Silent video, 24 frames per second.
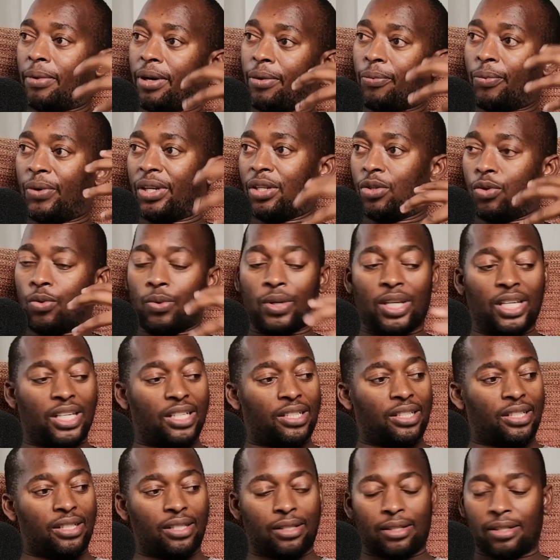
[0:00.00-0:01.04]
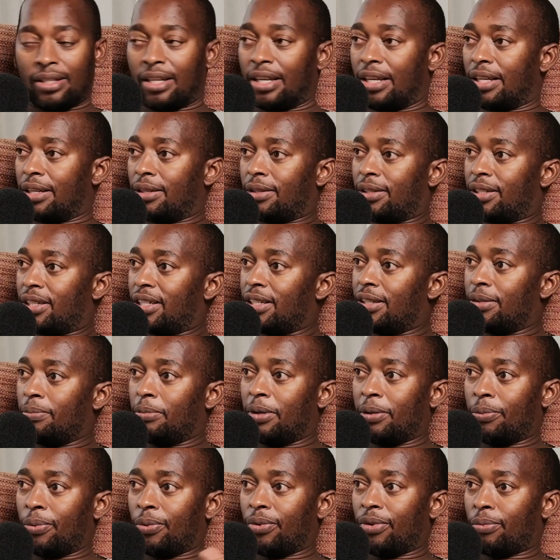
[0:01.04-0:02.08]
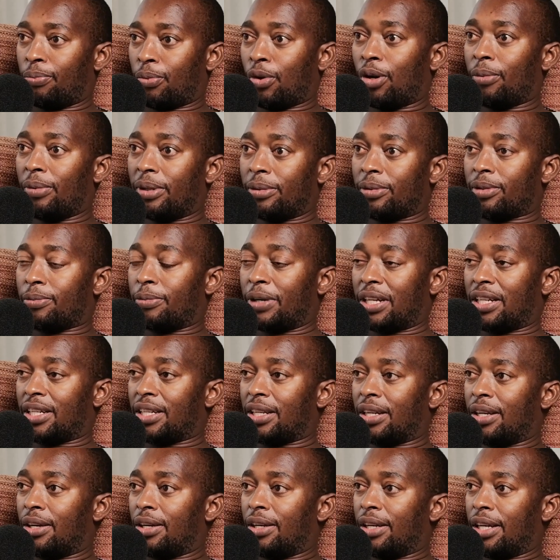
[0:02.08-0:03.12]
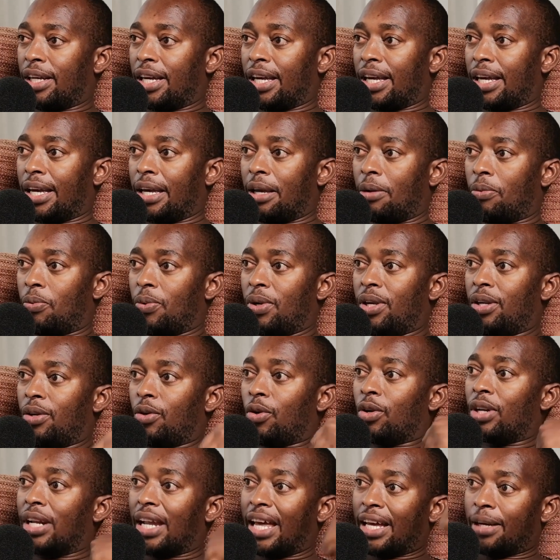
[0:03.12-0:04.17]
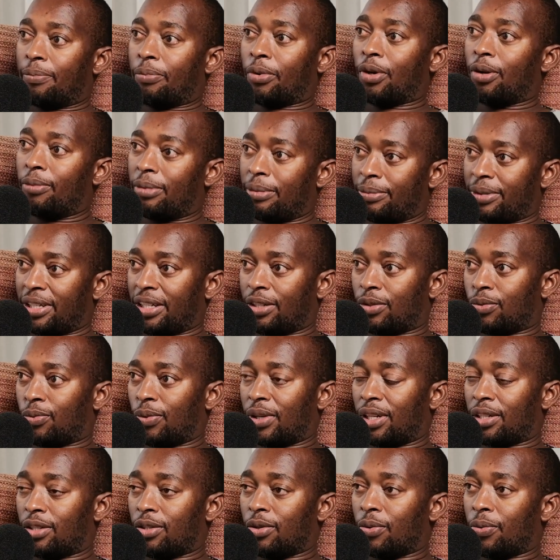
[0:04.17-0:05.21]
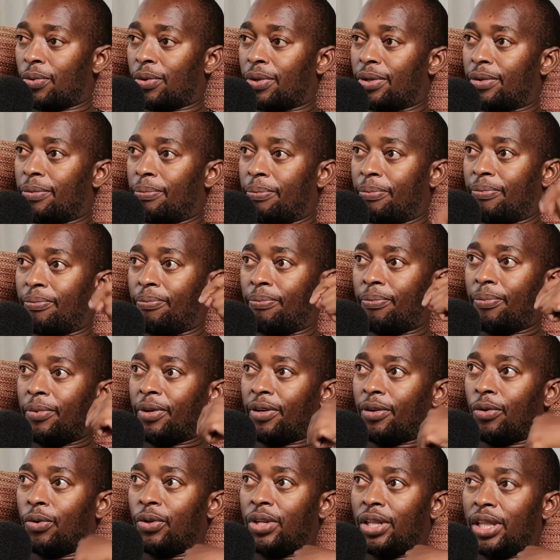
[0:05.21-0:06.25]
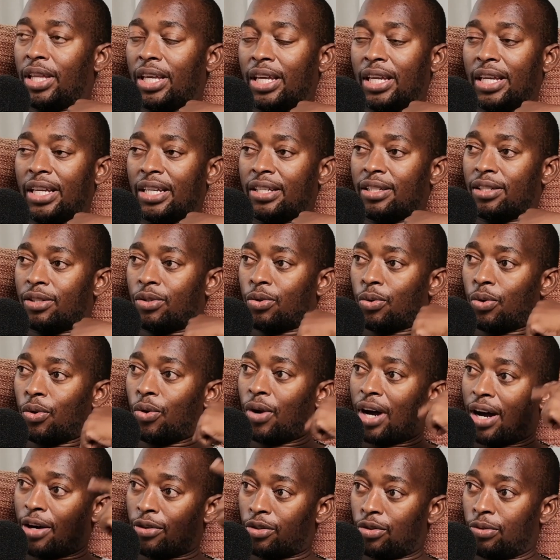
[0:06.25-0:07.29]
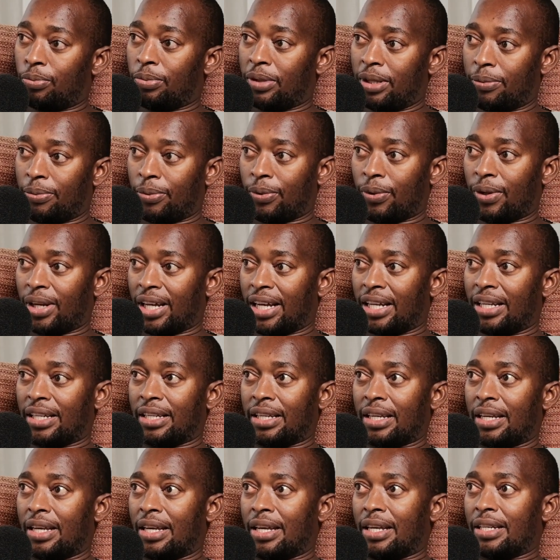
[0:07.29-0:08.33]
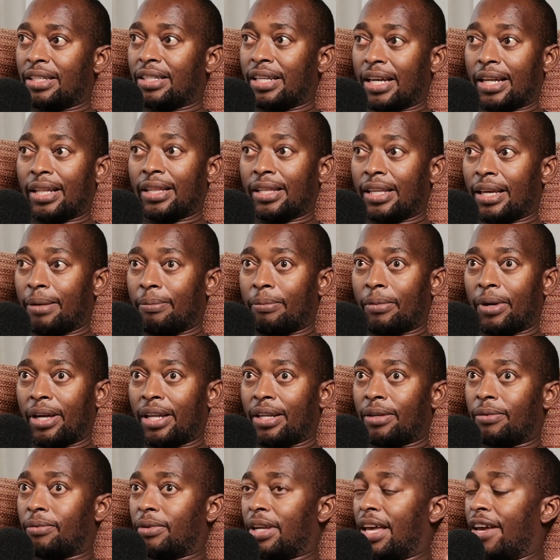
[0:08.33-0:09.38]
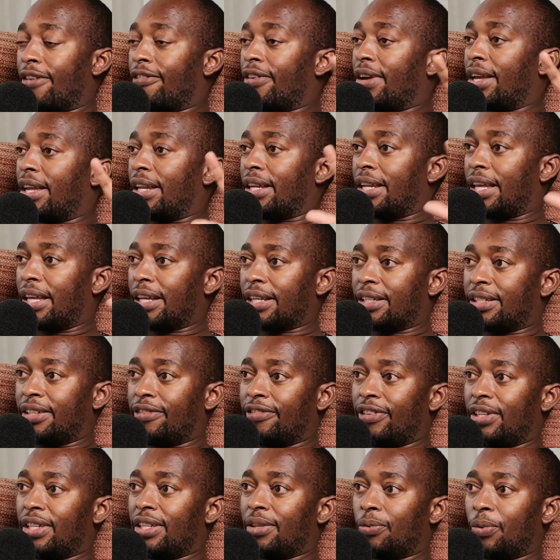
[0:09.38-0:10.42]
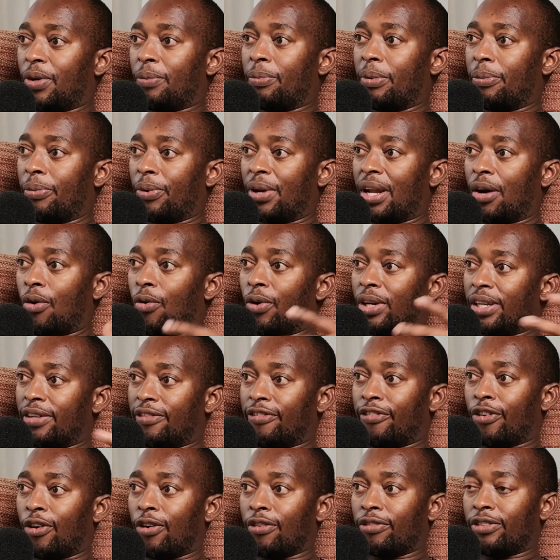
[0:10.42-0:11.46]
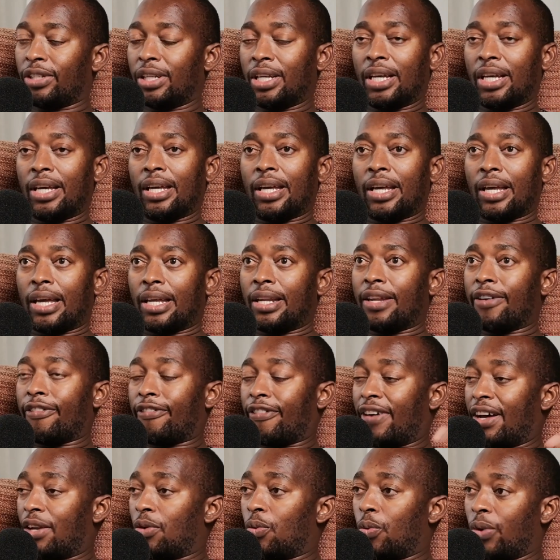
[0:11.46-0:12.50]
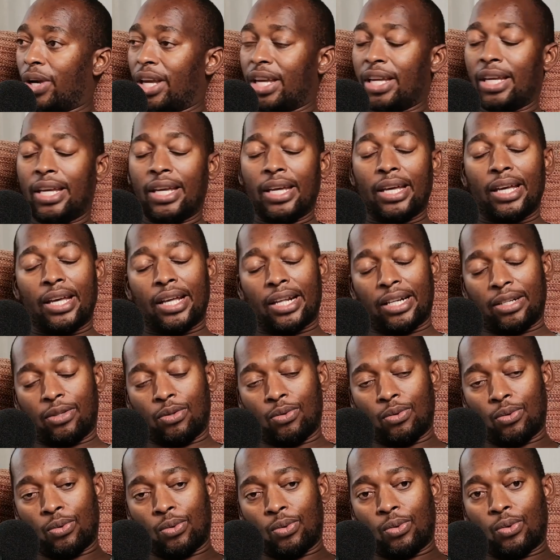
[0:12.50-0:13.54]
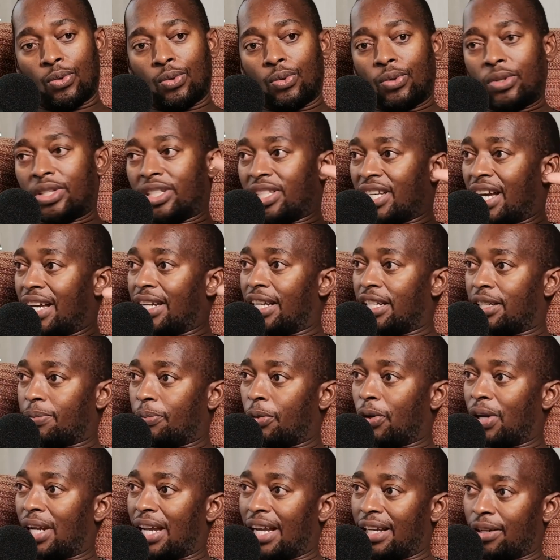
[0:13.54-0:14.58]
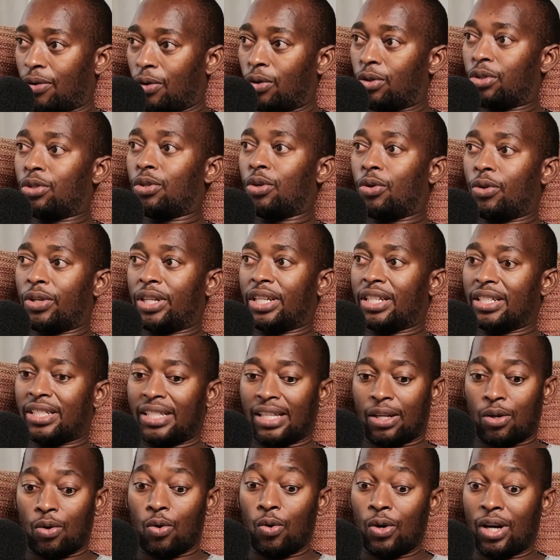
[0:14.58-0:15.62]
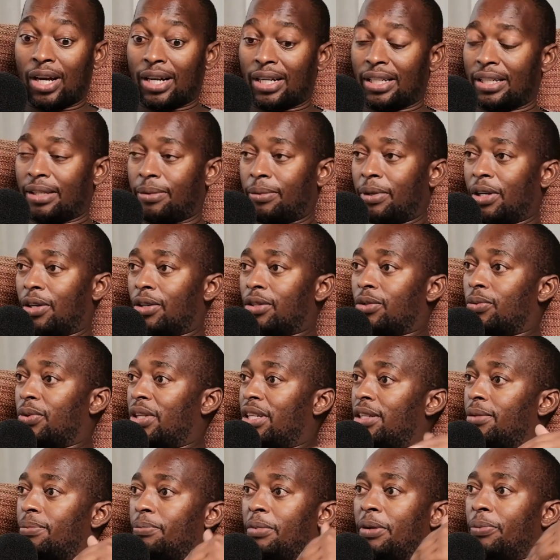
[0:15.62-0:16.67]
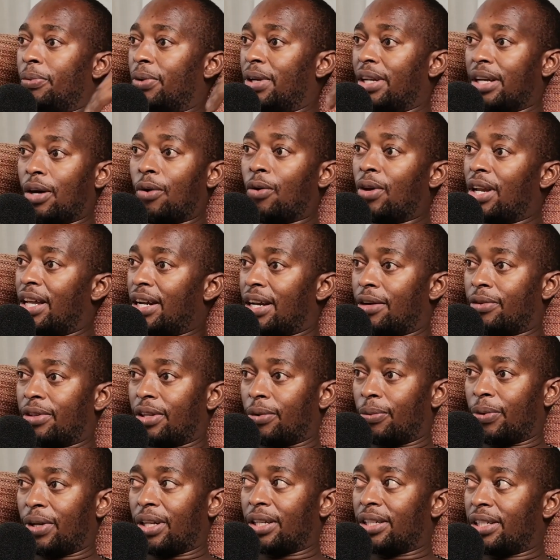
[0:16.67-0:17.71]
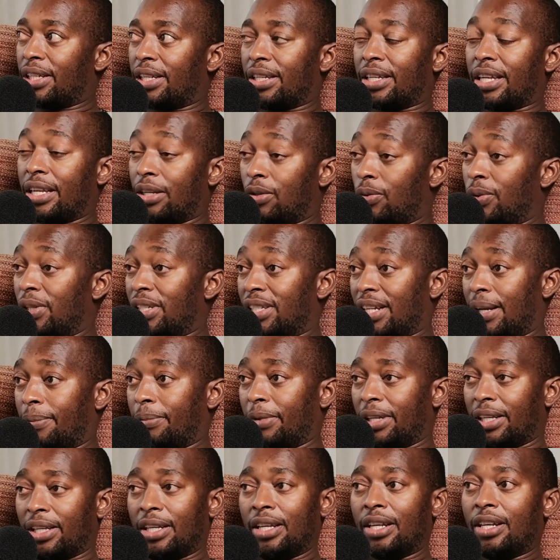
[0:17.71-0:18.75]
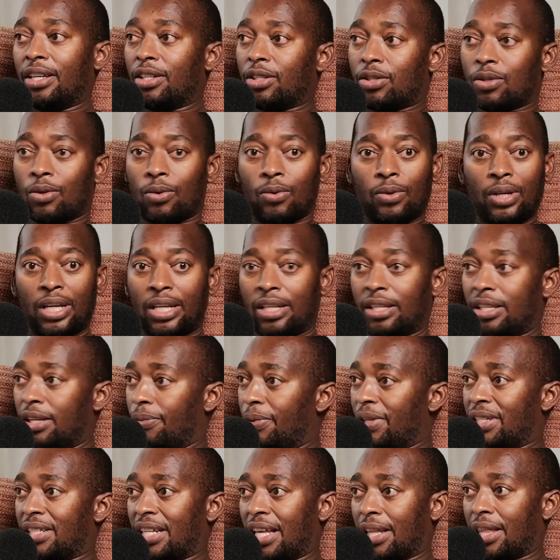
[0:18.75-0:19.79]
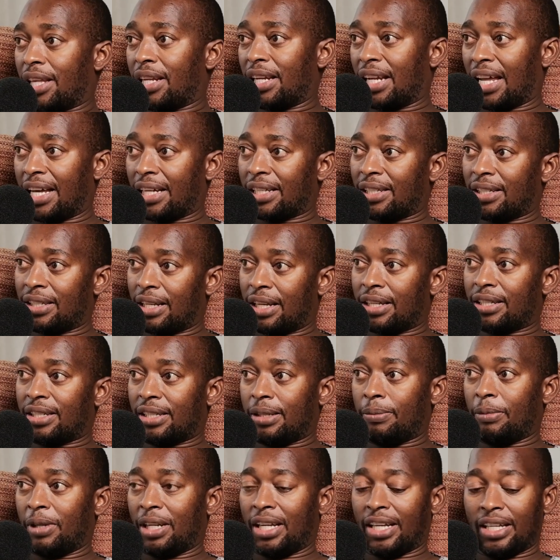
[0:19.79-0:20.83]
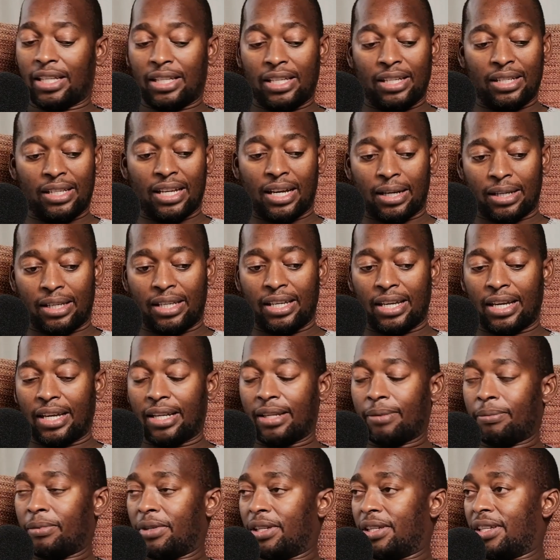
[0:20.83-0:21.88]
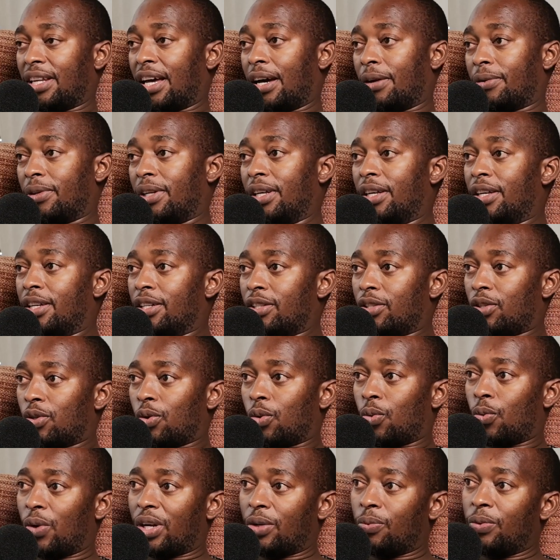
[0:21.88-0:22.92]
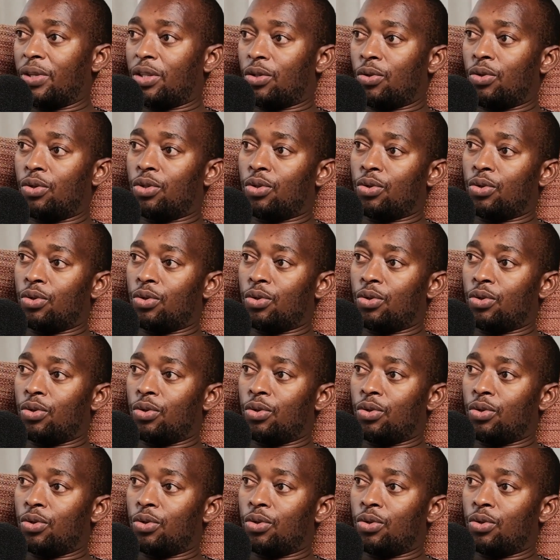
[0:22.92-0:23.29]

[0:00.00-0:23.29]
we're doing is treating people with problems, but we don't like problems as well. So the good thing is to go out to people and tell them and have an activity where people are all involved in a fun way and to shine a spotlight also on this thing locally because these people all around the world they're doing something. So and there was nothing like a similar hit done here in town. So what we do